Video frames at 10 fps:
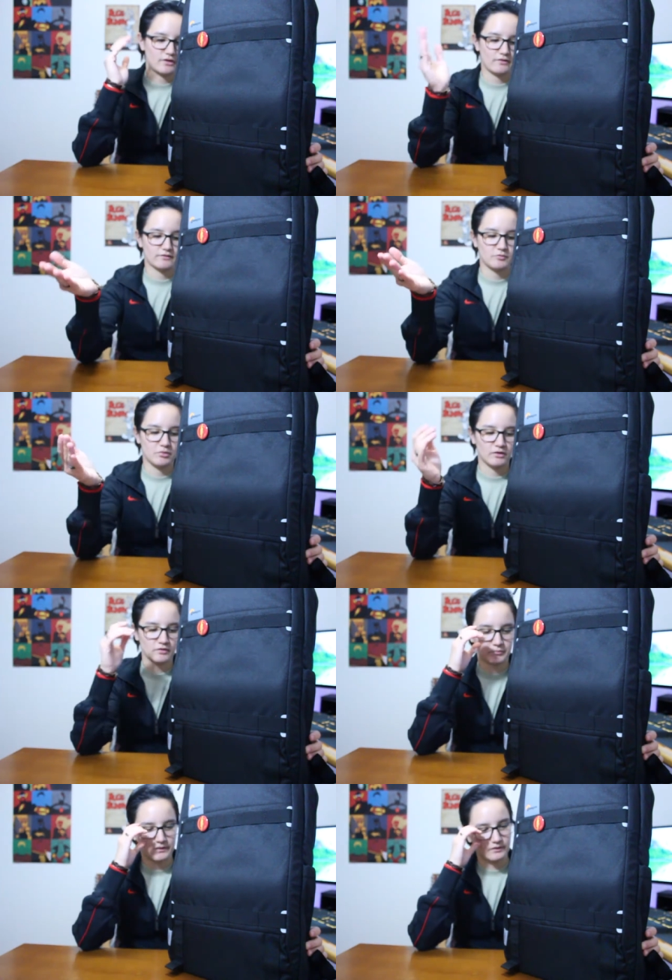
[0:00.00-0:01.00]
tearing it
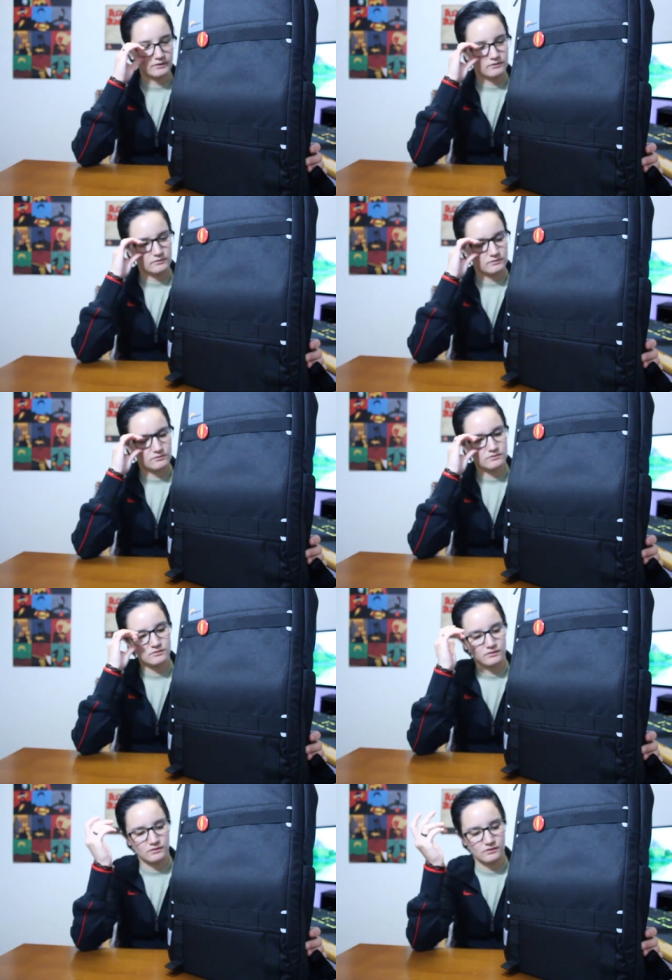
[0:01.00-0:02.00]
apart because
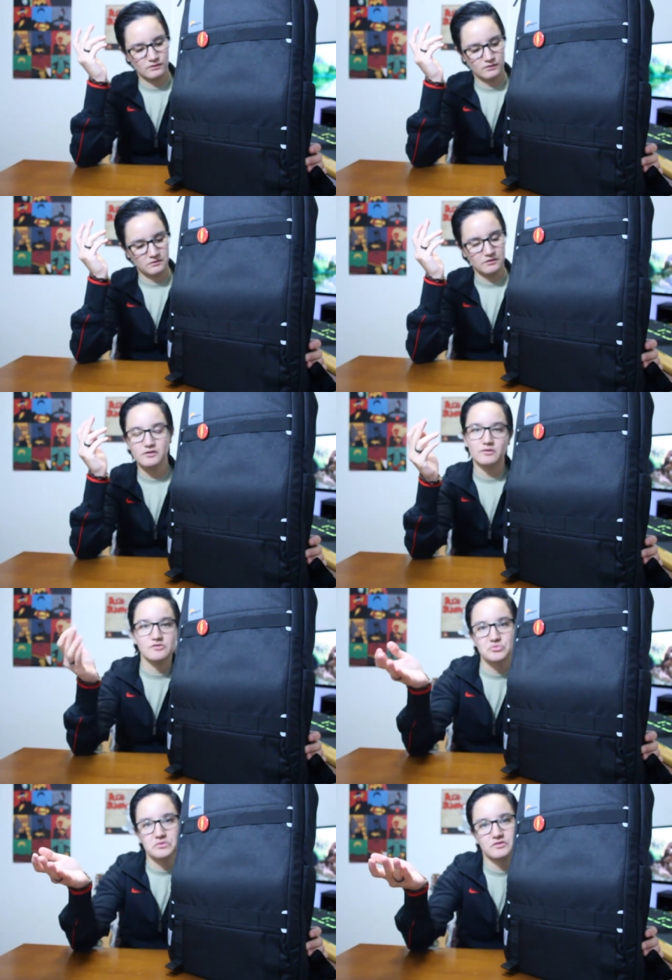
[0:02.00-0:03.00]
you know, I
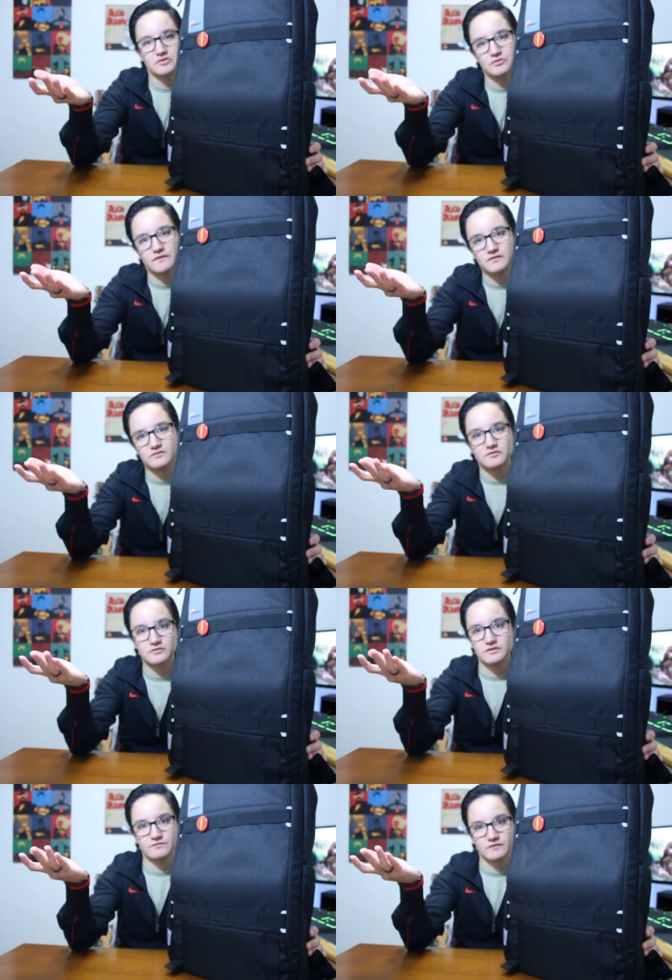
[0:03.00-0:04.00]
just want to do things a
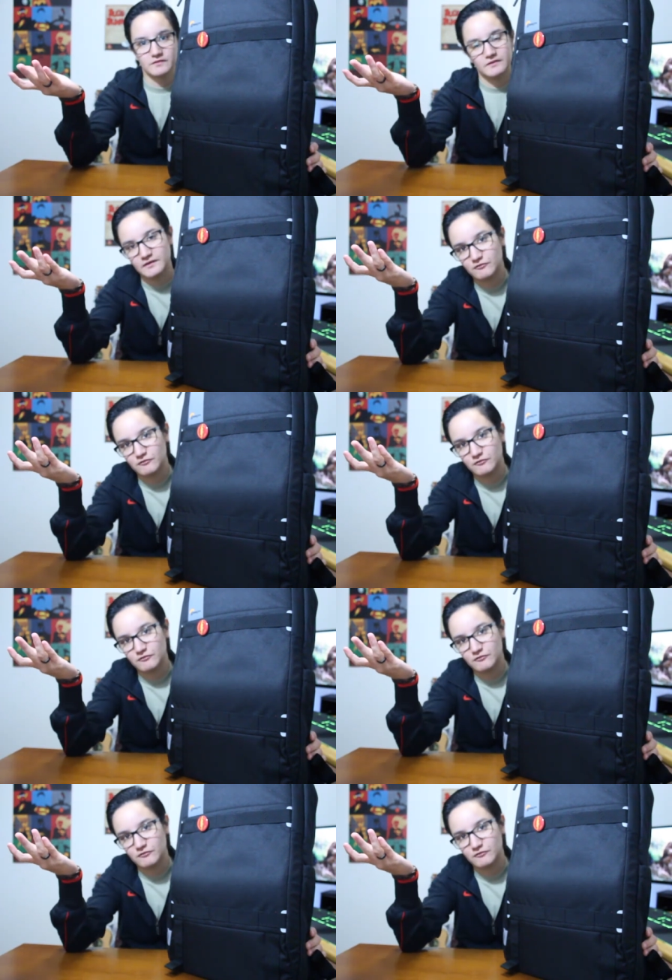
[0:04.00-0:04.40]
little different than